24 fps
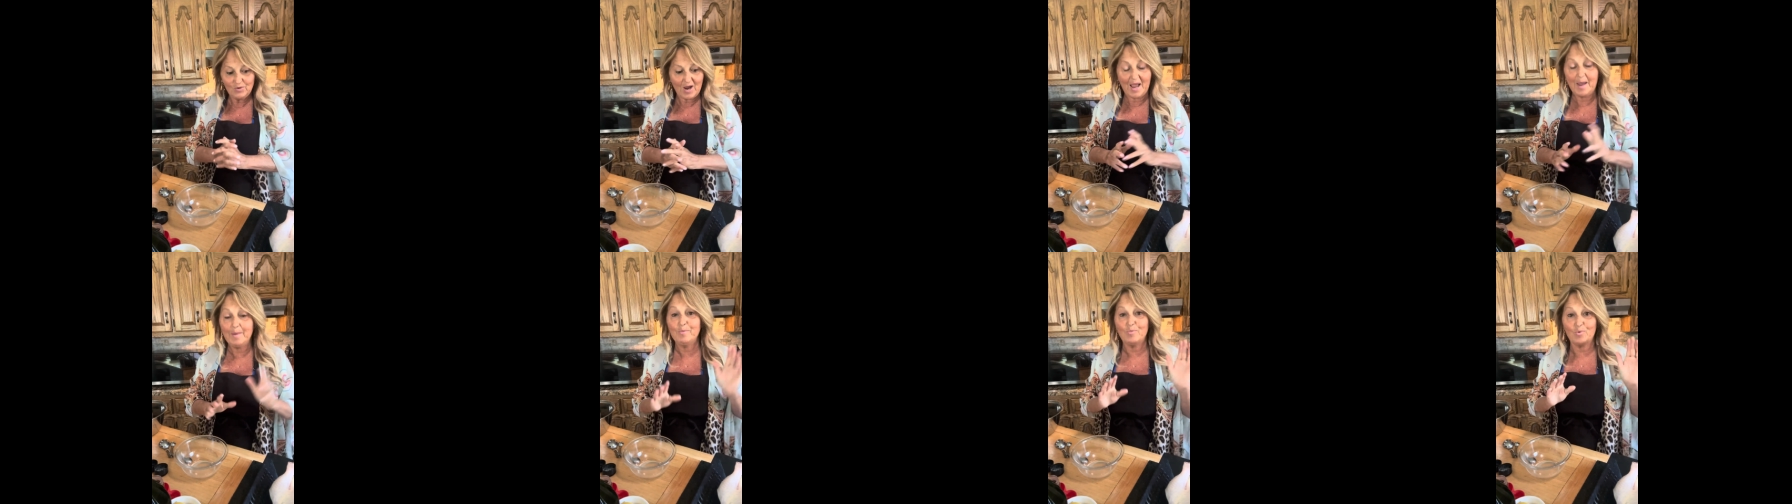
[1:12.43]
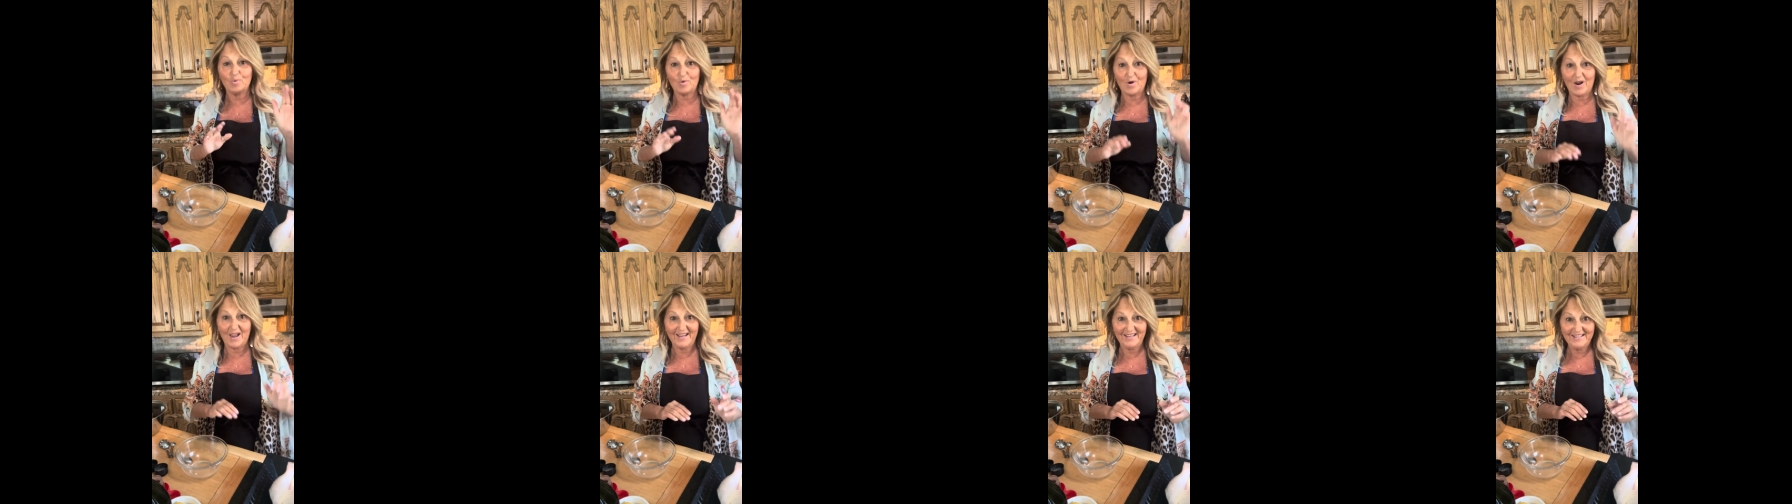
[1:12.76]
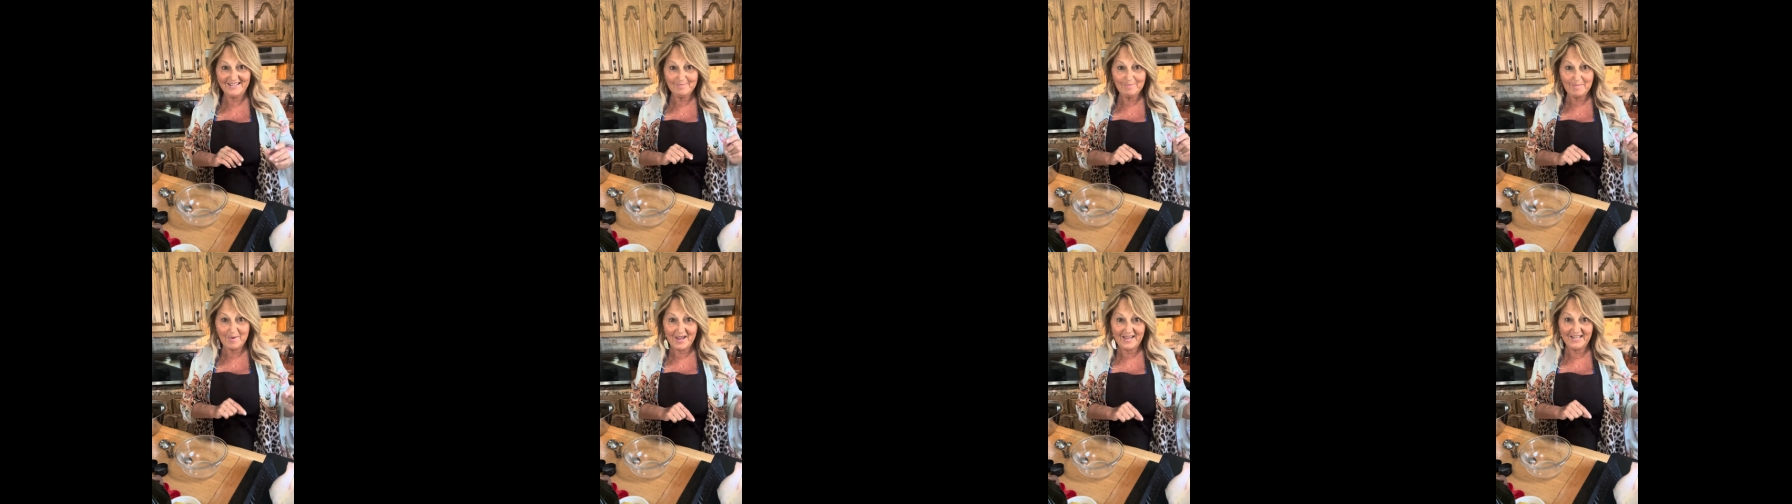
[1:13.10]
I
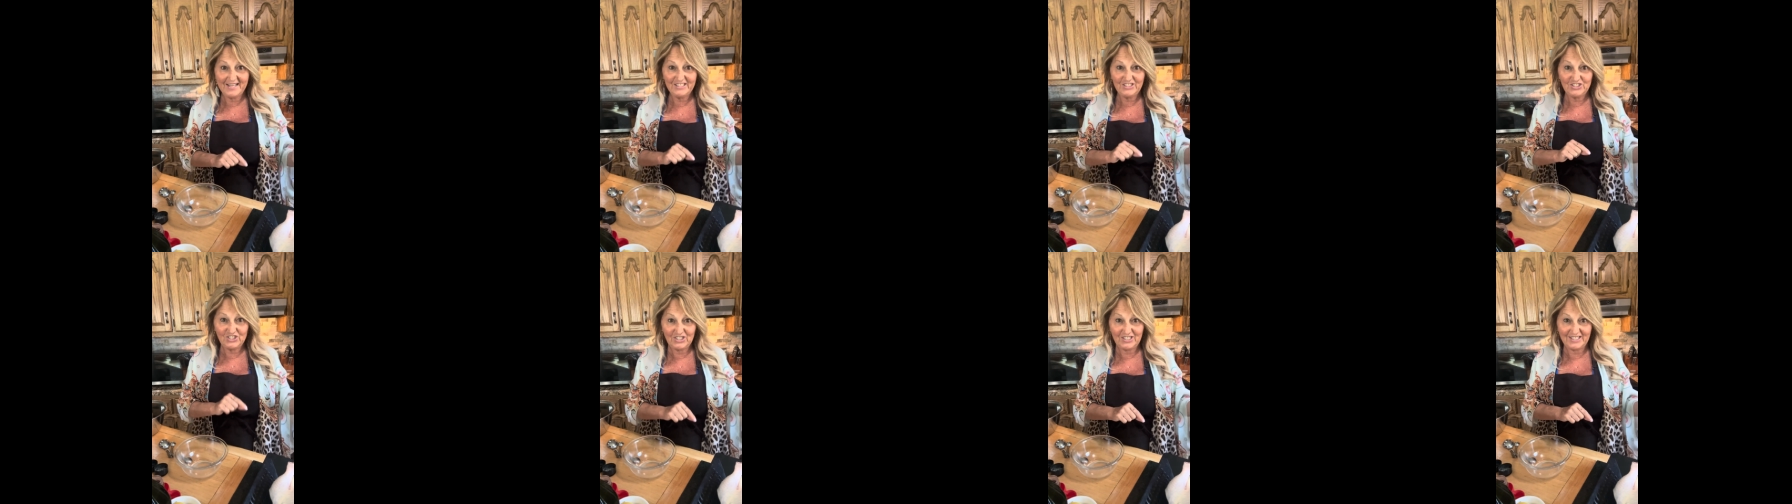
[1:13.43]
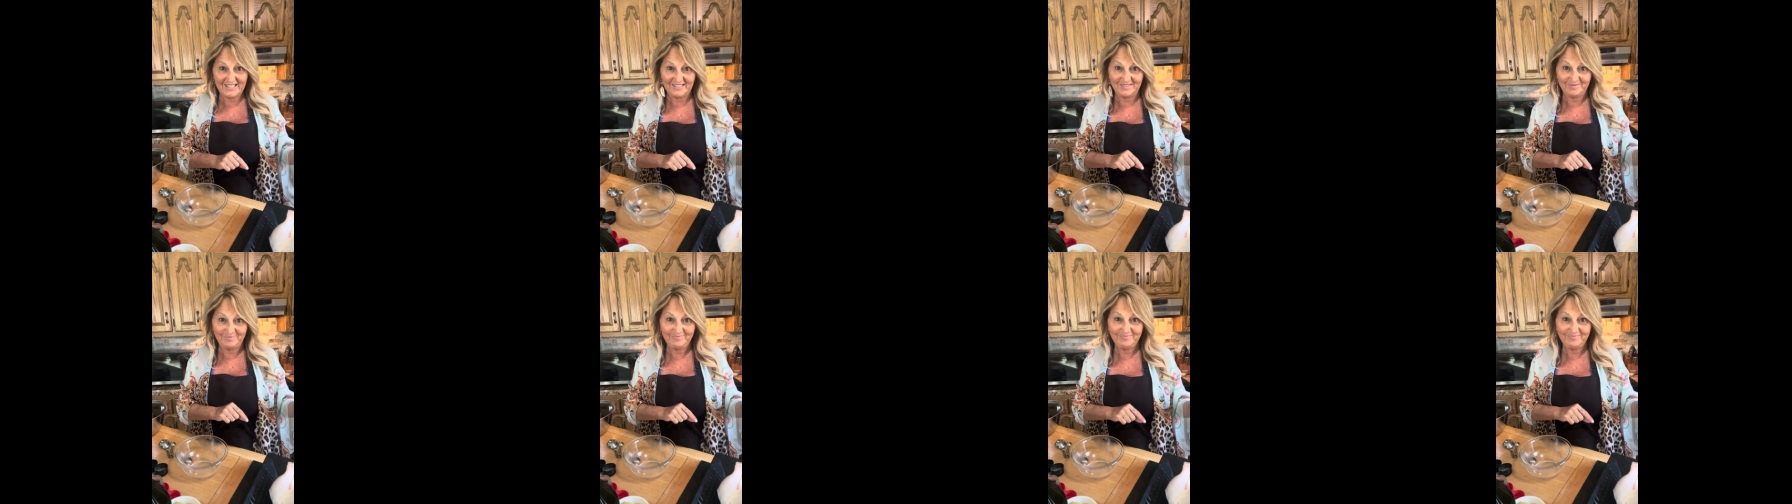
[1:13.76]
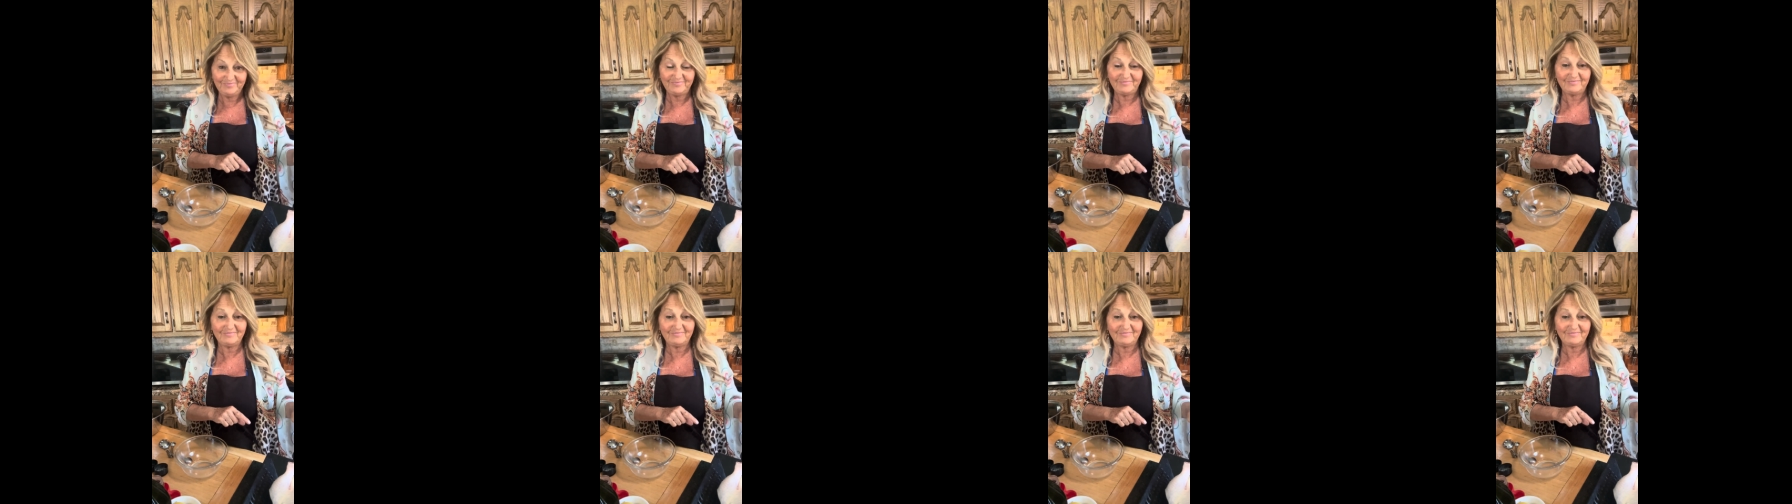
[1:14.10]
brine my chicken.